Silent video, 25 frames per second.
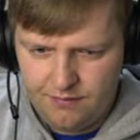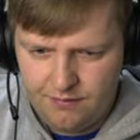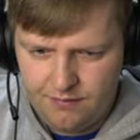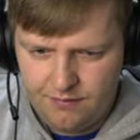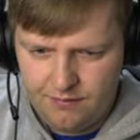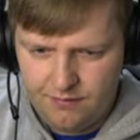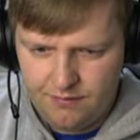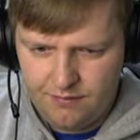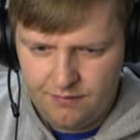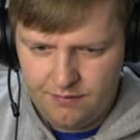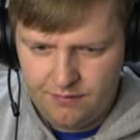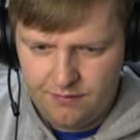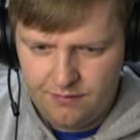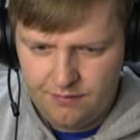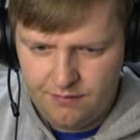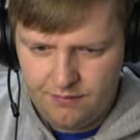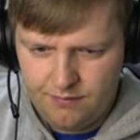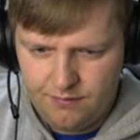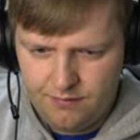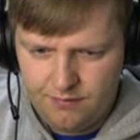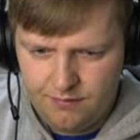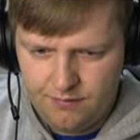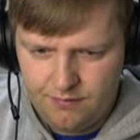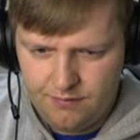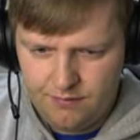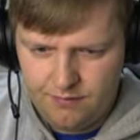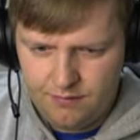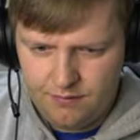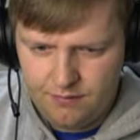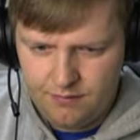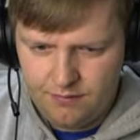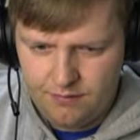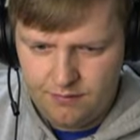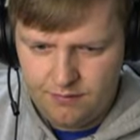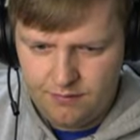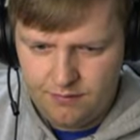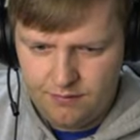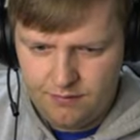
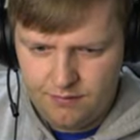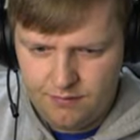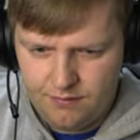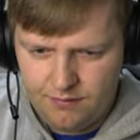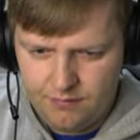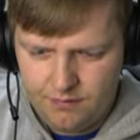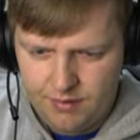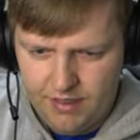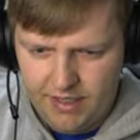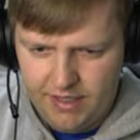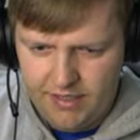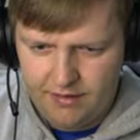(silence)